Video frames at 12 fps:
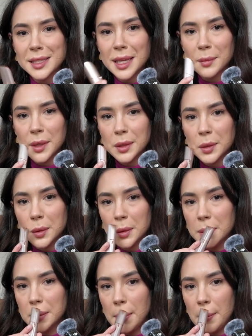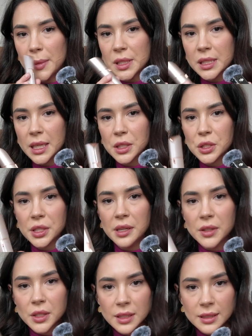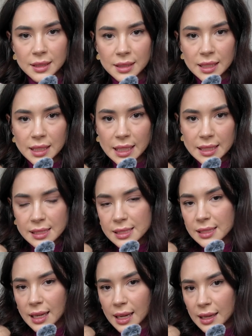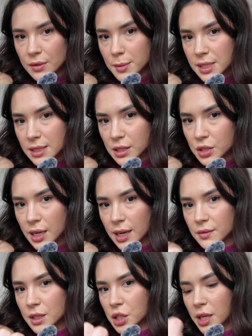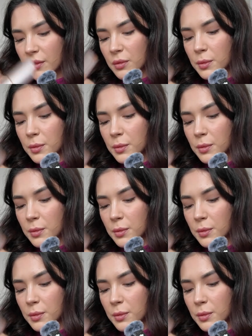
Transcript: like my little mustache shaver. Yes, I have a mustache that I have to shave.